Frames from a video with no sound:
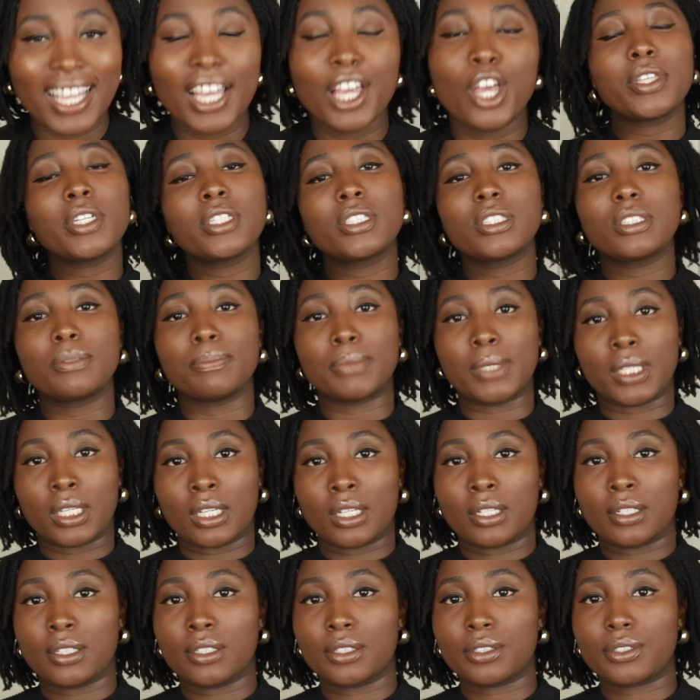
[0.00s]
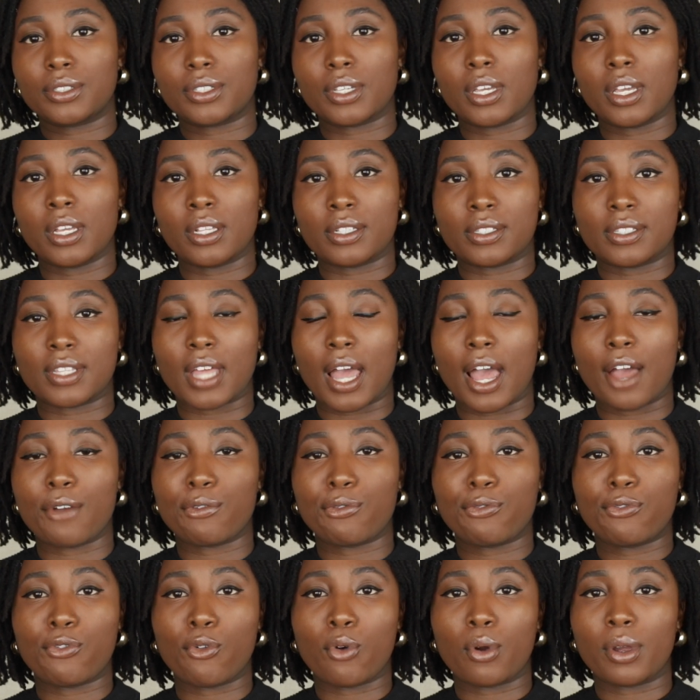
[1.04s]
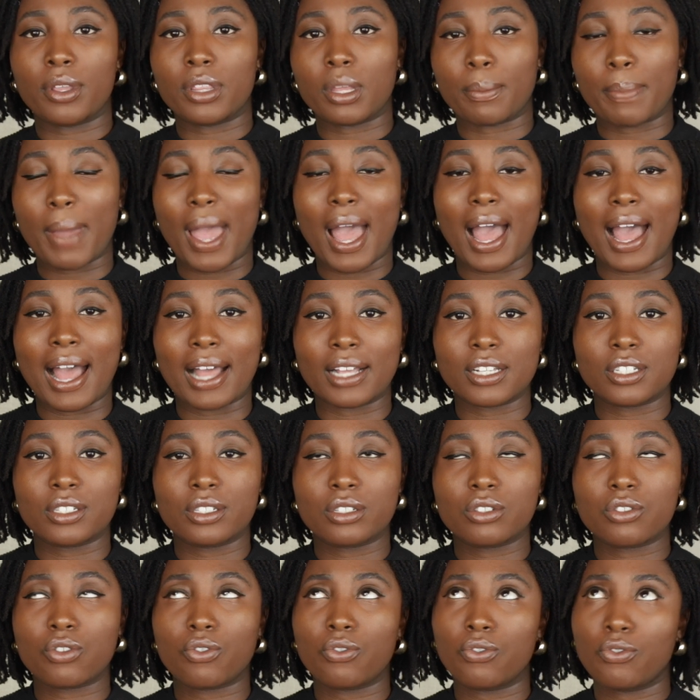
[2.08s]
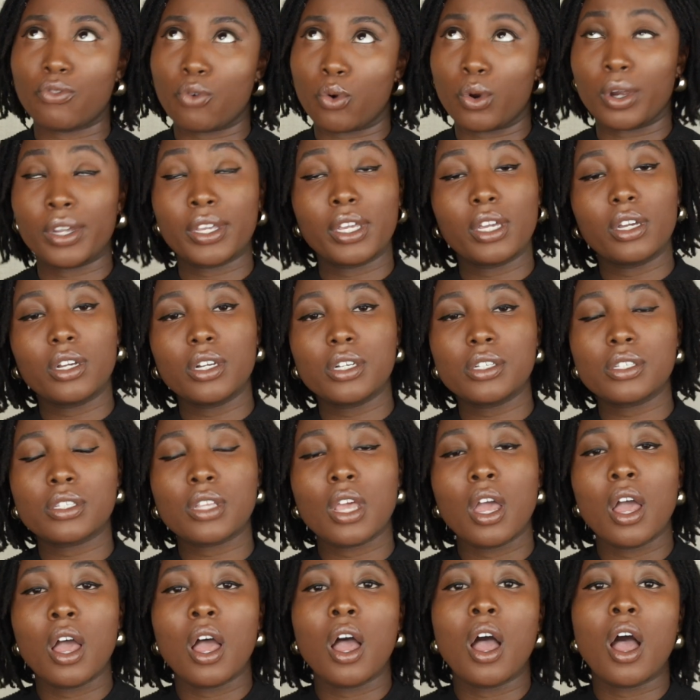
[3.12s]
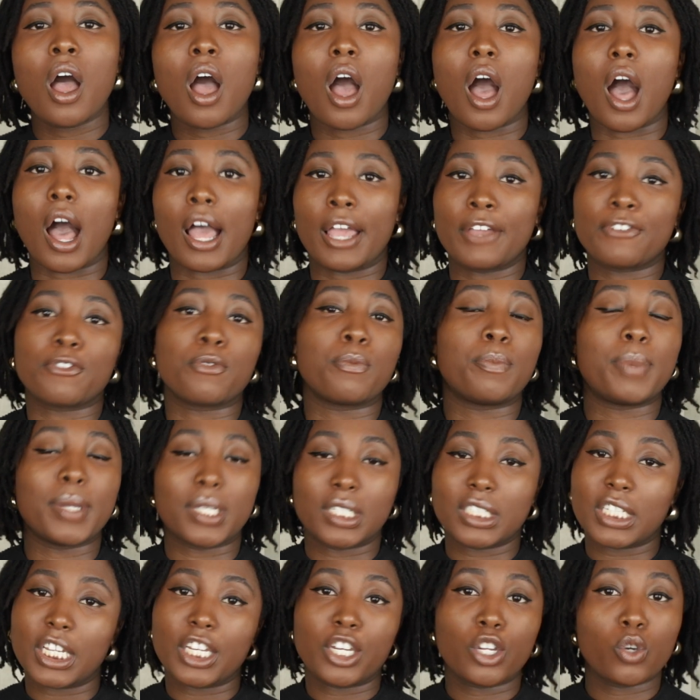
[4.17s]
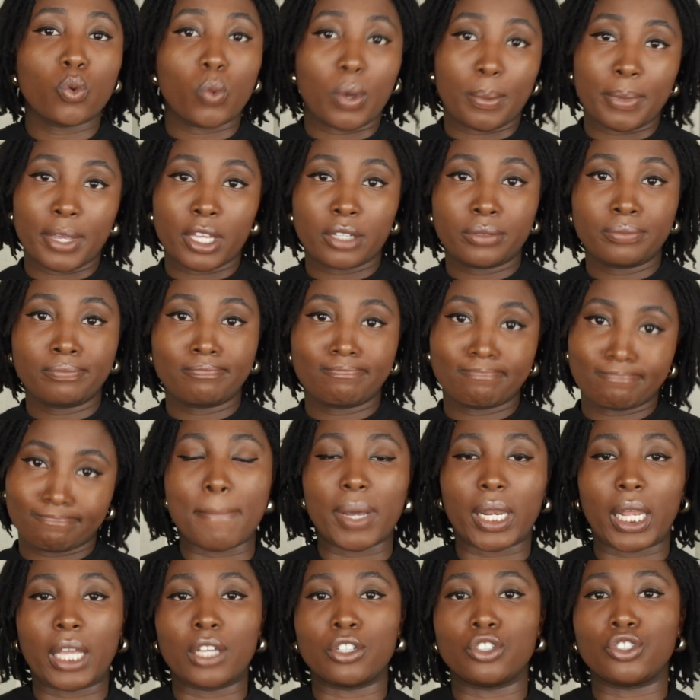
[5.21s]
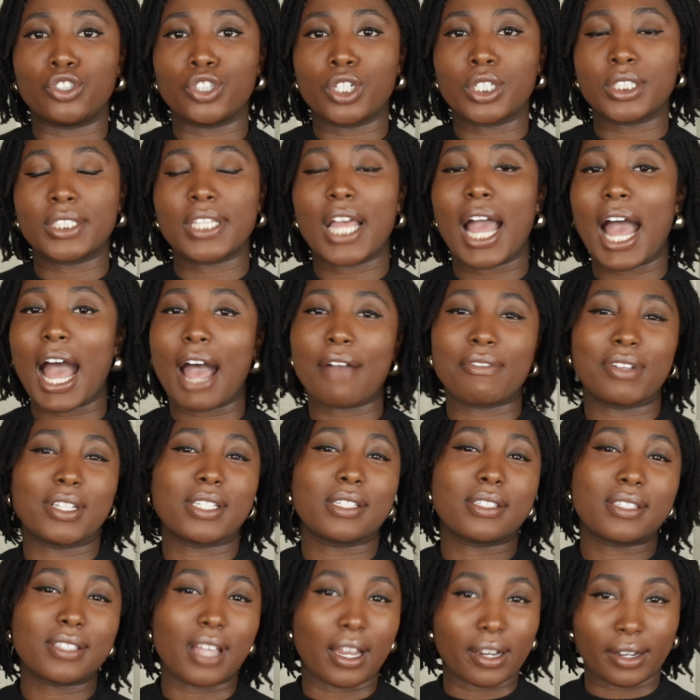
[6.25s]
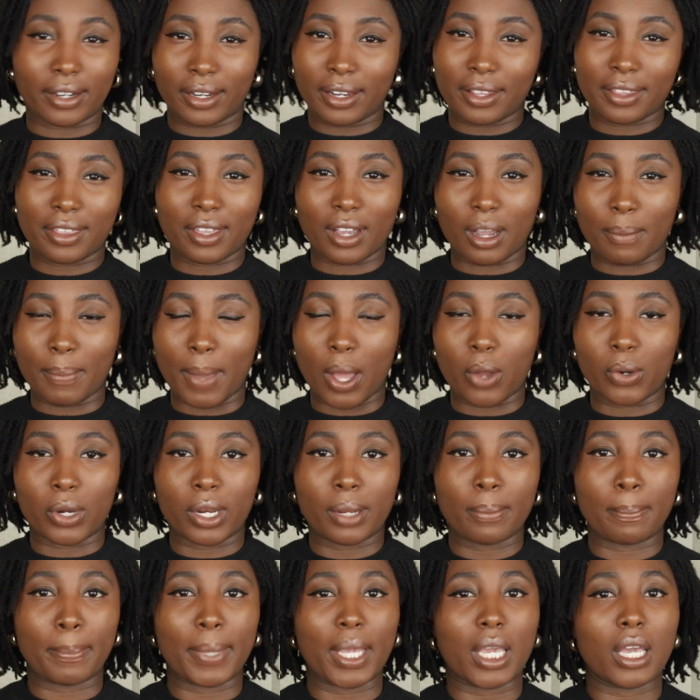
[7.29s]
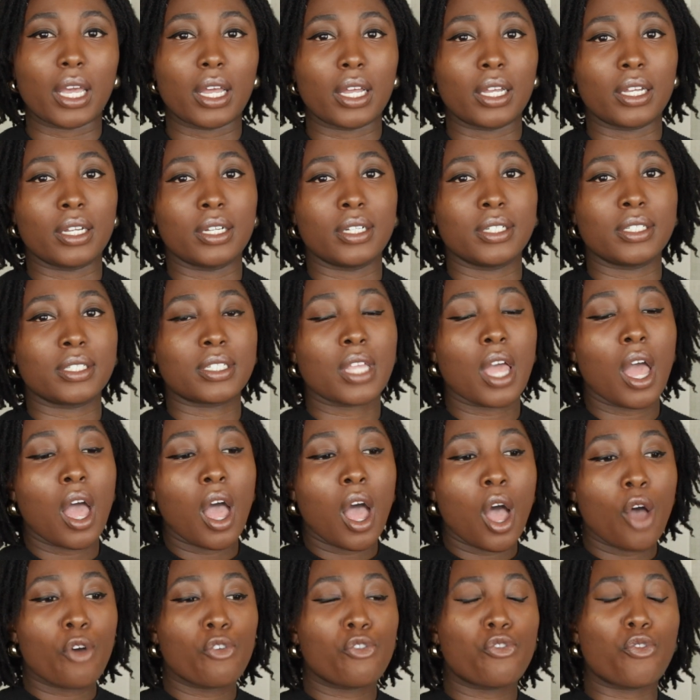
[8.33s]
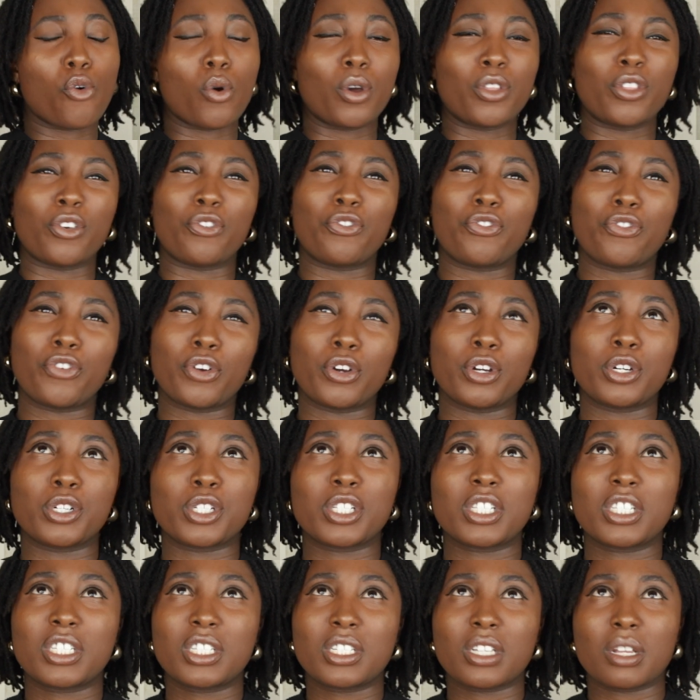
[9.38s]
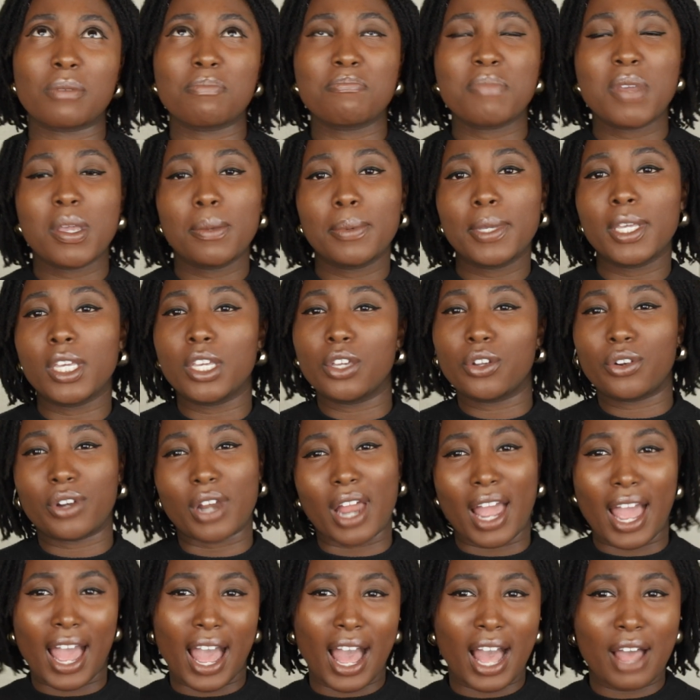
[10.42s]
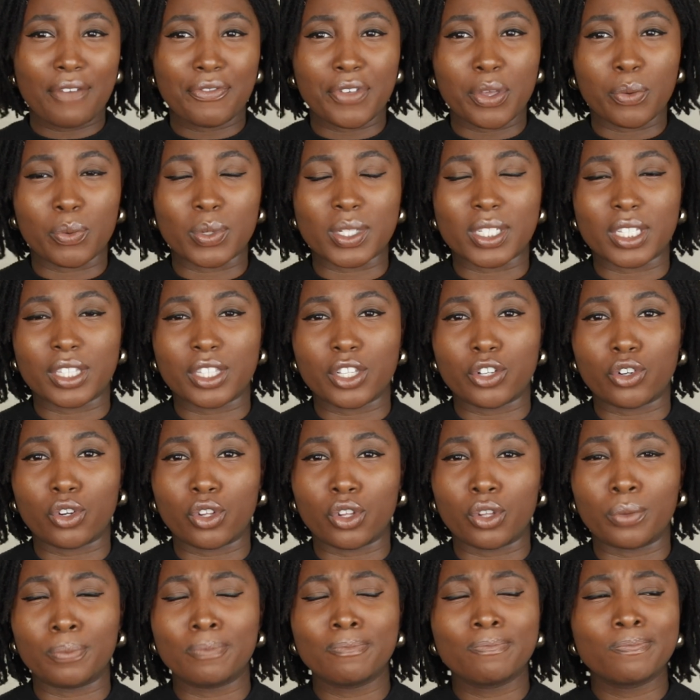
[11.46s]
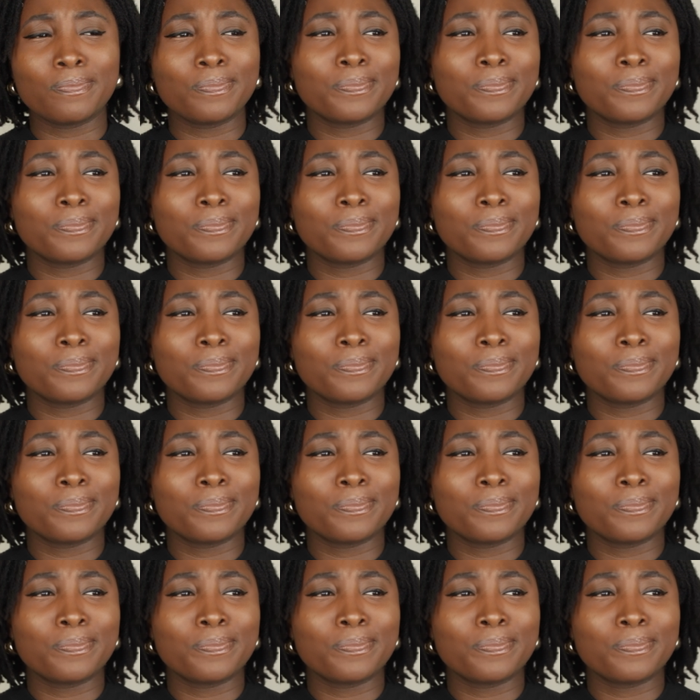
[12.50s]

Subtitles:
This means is that for the past 4 years, I've been dating women, but I just haven't said anything about it because for the first maybe year and a half, it was a little,